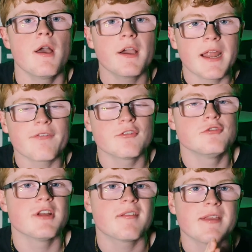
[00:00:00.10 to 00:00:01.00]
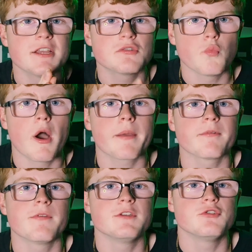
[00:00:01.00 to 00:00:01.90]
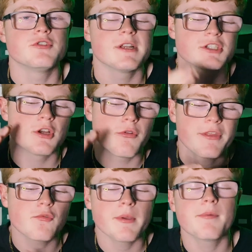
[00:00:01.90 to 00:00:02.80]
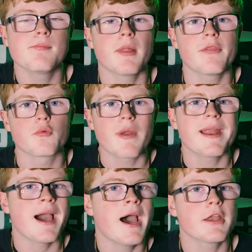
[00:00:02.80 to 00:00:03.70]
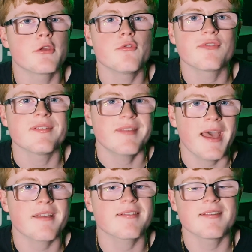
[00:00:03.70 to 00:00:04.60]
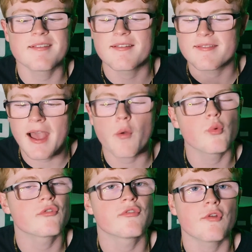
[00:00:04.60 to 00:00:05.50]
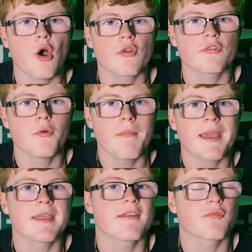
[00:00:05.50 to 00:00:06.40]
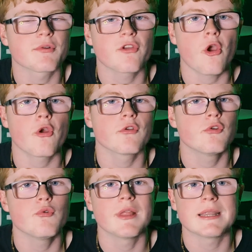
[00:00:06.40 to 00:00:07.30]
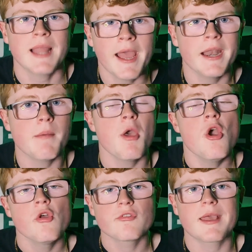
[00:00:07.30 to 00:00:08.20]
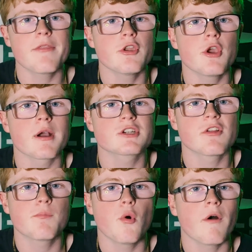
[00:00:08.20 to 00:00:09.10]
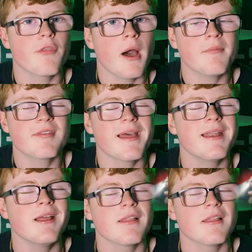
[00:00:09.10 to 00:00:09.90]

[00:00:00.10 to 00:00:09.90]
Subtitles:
Good afternoon, Jets Nation. Welcome to the Jets Show. This week we play the Red Hot Houston Texans. Zach Wilson's also making his return to the lineup. So can the New York Jets pull off the upset?